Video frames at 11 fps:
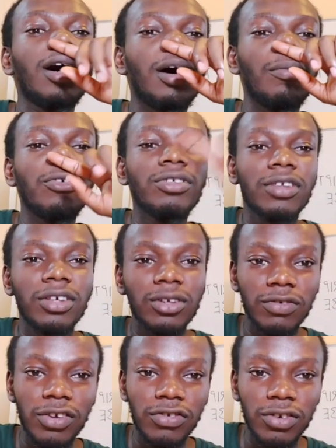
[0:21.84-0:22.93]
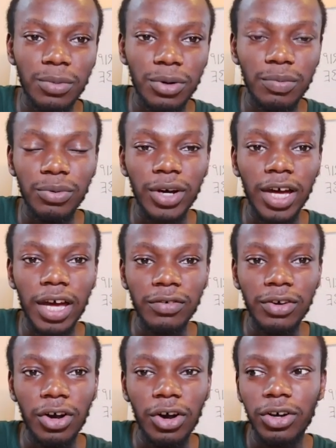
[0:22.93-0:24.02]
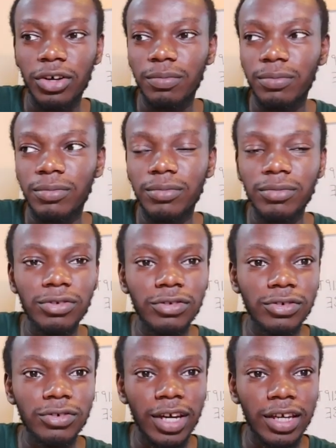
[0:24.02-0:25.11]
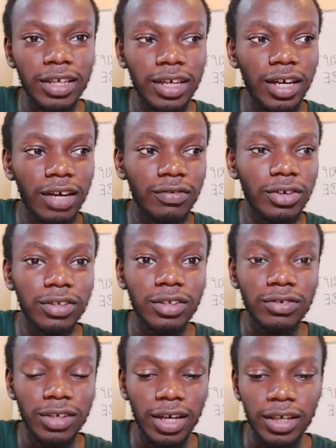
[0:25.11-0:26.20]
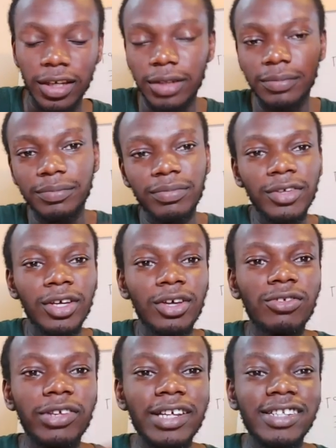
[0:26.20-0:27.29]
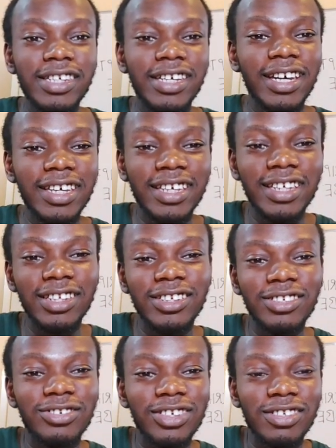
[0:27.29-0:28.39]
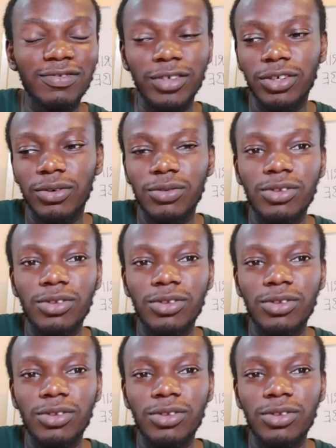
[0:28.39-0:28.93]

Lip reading: I'm also thinking of changing the bulb, but I haven't come to do that yet. I haven't gotten to that yet. So let's get into today's video.